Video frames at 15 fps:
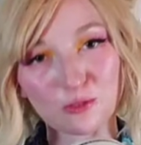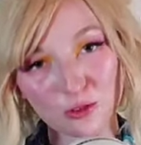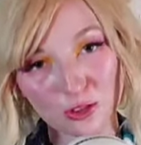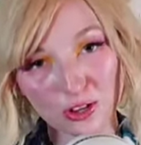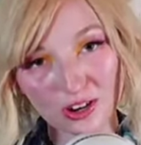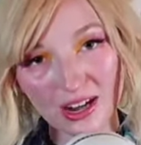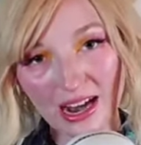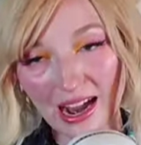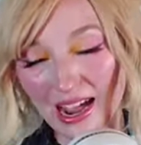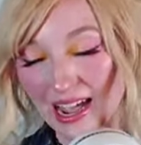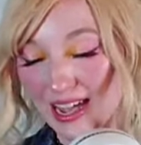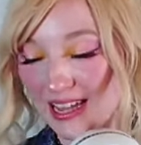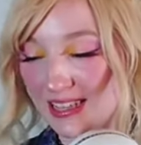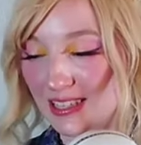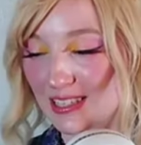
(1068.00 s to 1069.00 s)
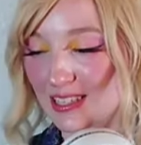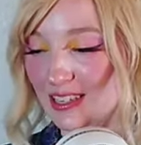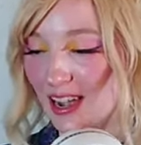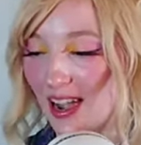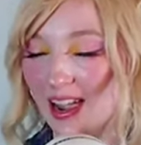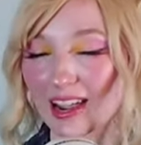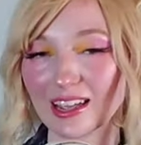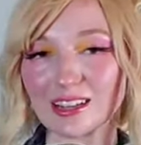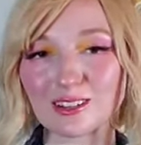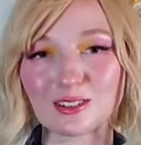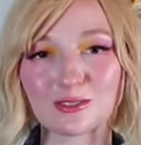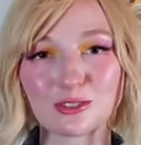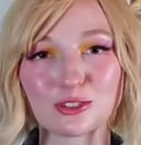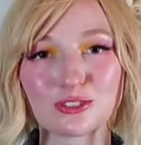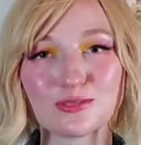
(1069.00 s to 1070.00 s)
for their ads?
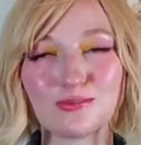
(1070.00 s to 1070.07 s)
I